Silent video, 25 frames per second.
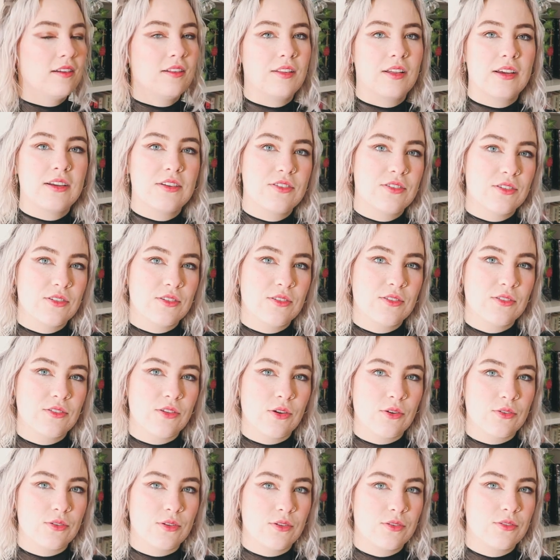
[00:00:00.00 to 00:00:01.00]
Oh, that is just
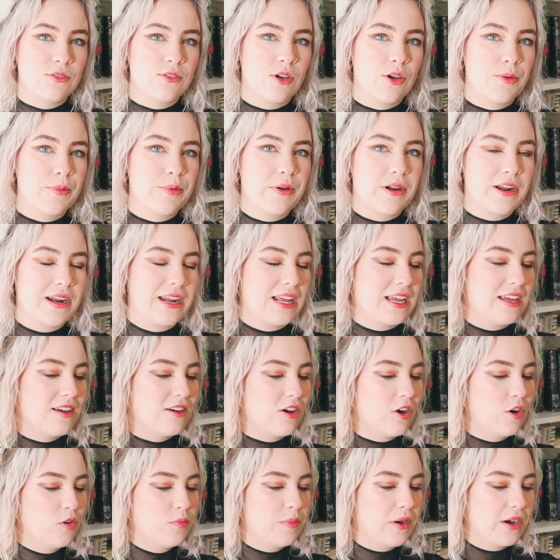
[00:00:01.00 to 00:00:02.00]
so, so, so
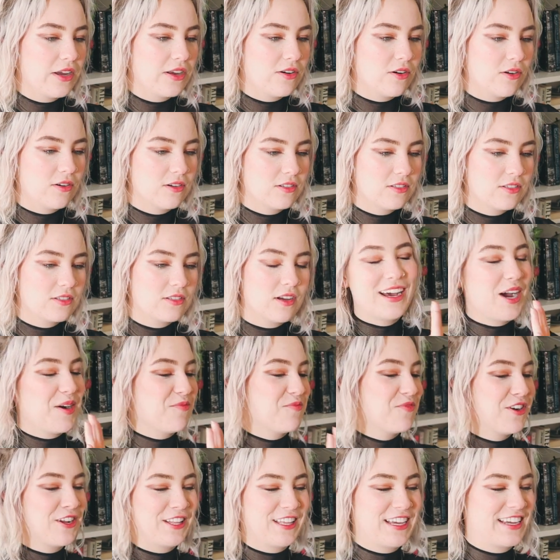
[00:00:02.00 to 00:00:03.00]
pretty. Oh my god.
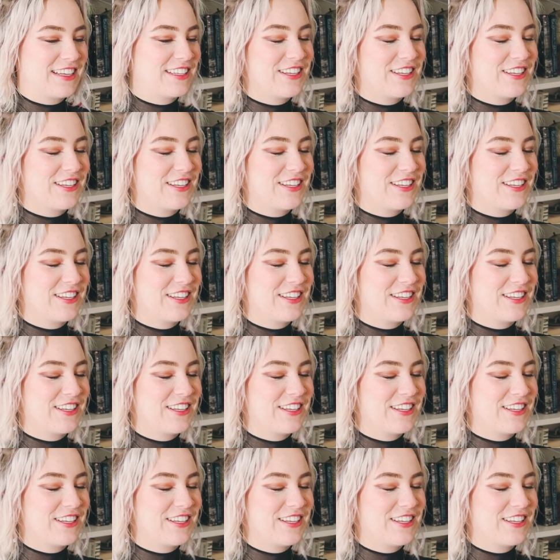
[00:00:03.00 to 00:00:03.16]
I'm really